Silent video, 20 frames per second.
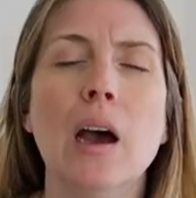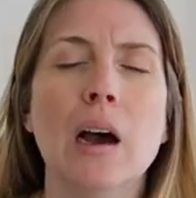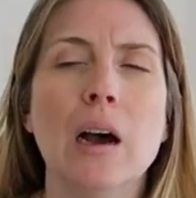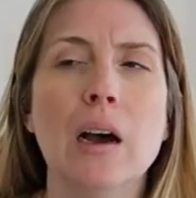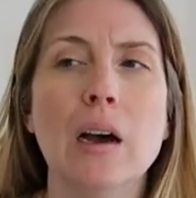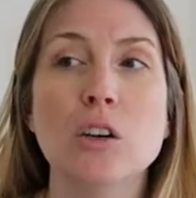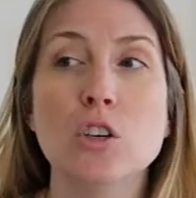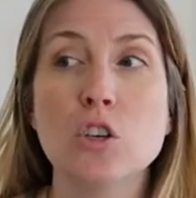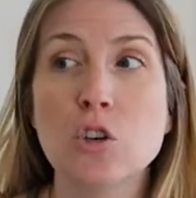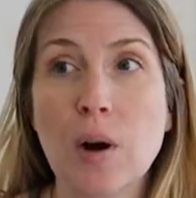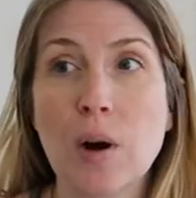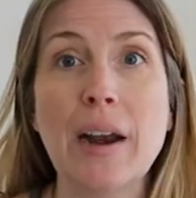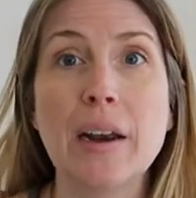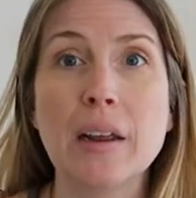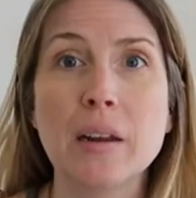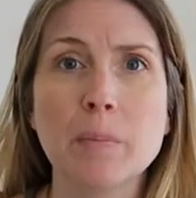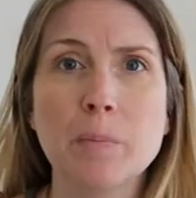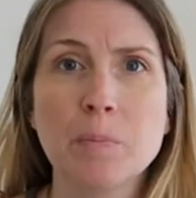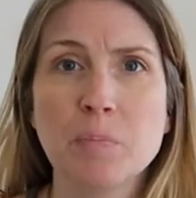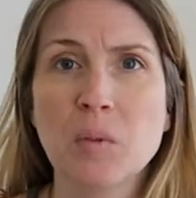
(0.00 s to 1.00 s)
uh, tried
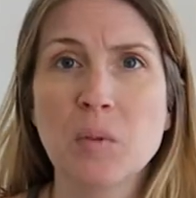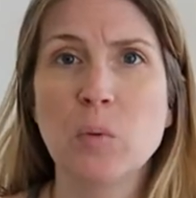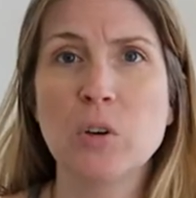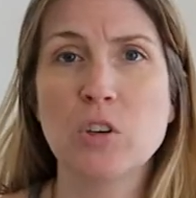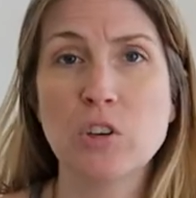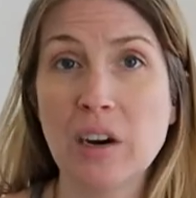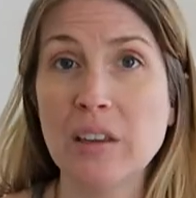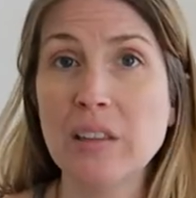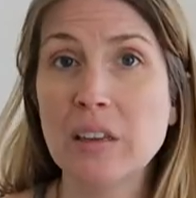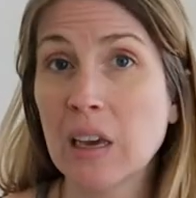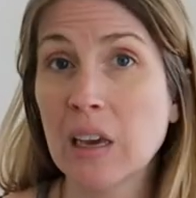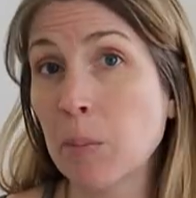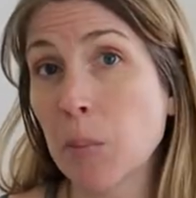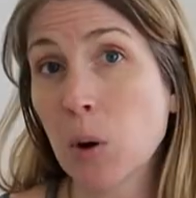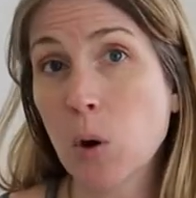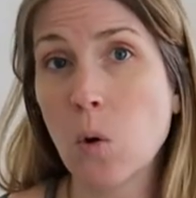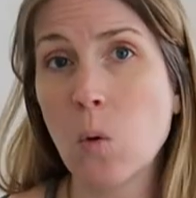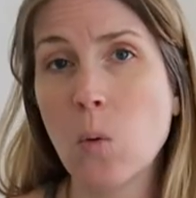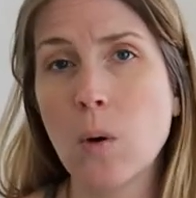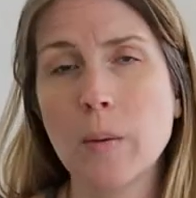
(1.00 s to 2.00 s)
it. We tried the
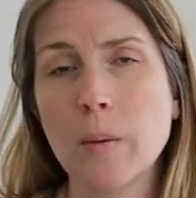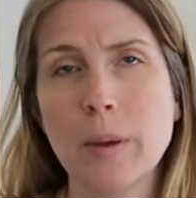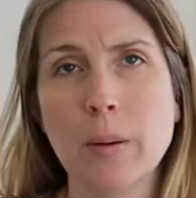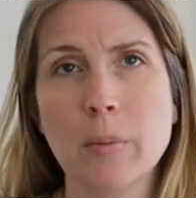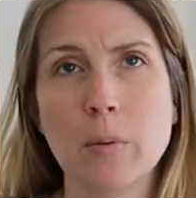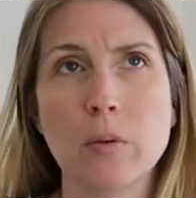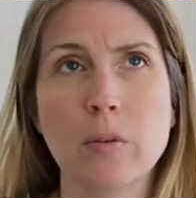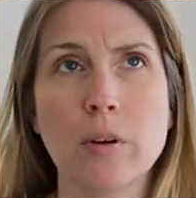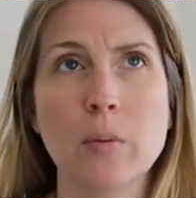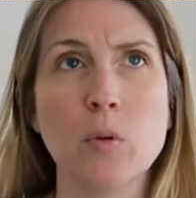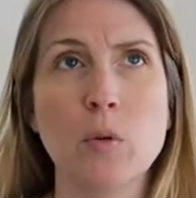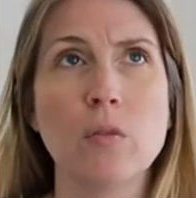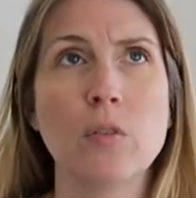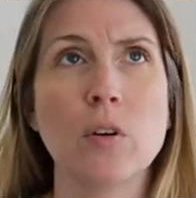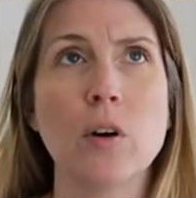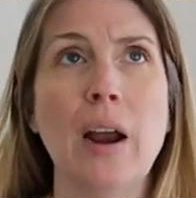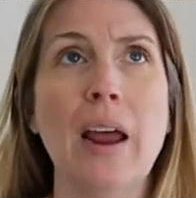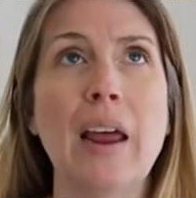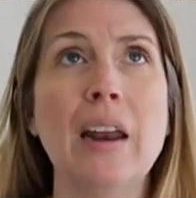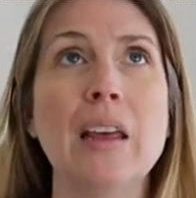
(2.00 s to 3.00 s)
chemical wallpaper remover
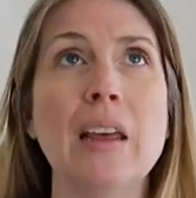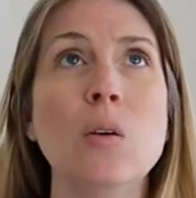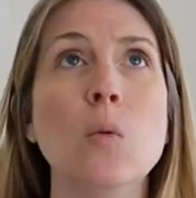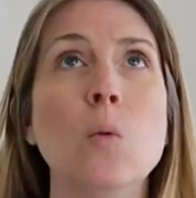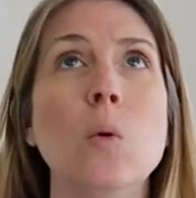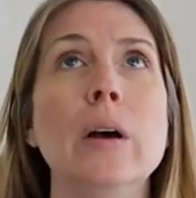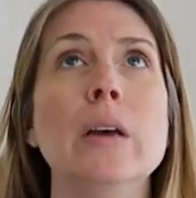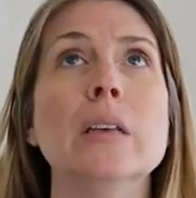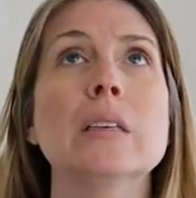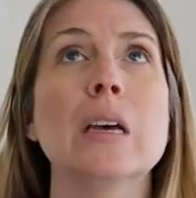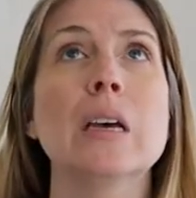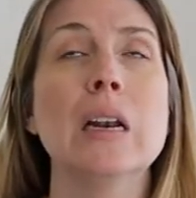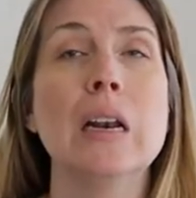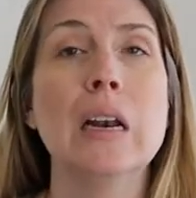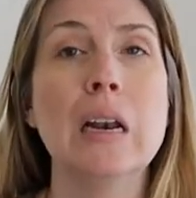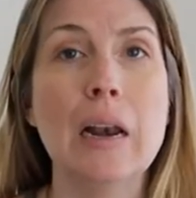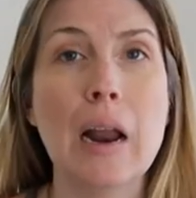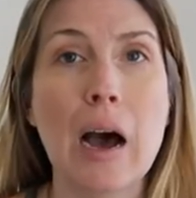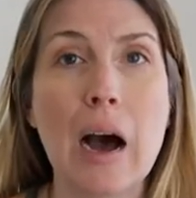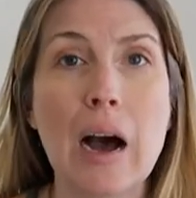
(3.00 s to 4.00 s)
and it was
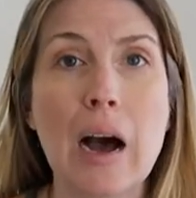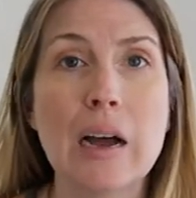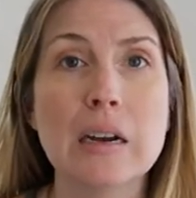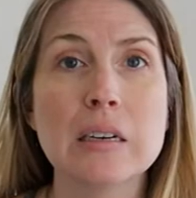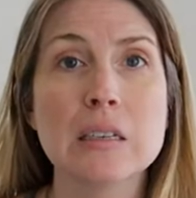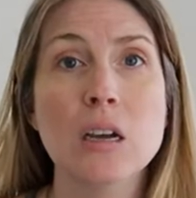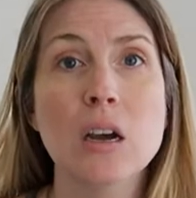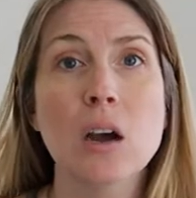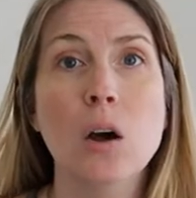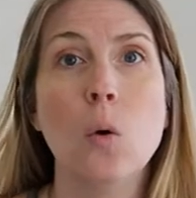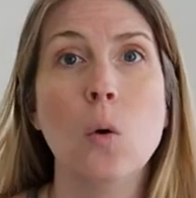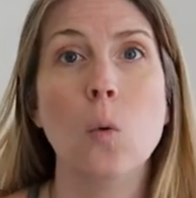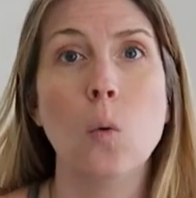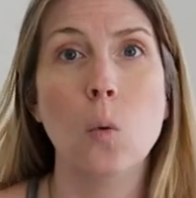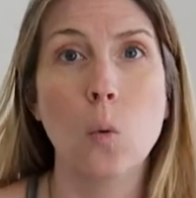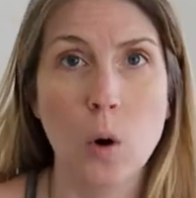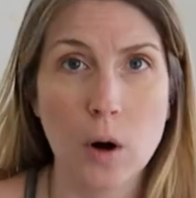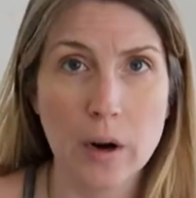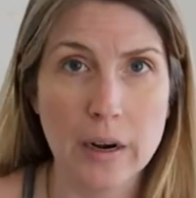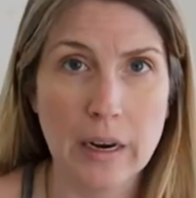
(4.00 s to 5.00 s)
not
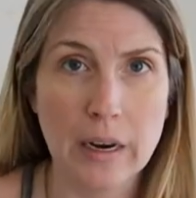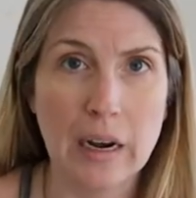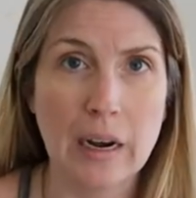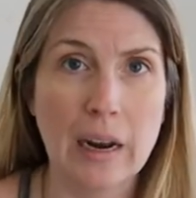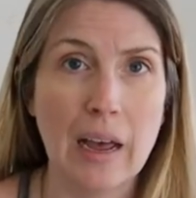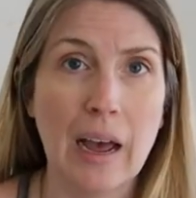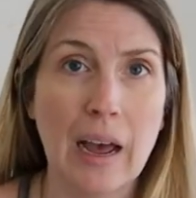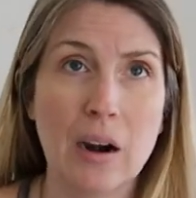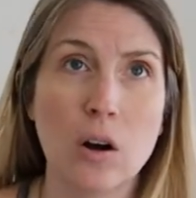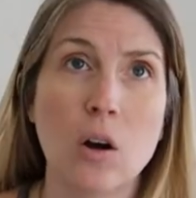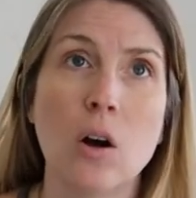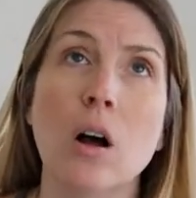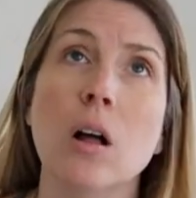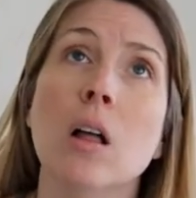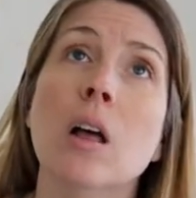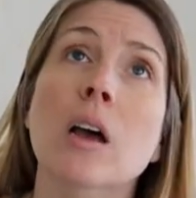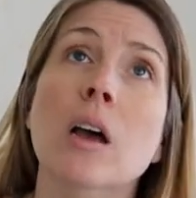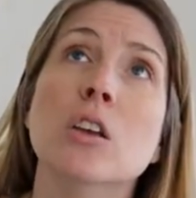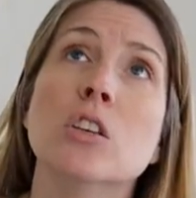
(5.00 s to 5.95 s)
working at all.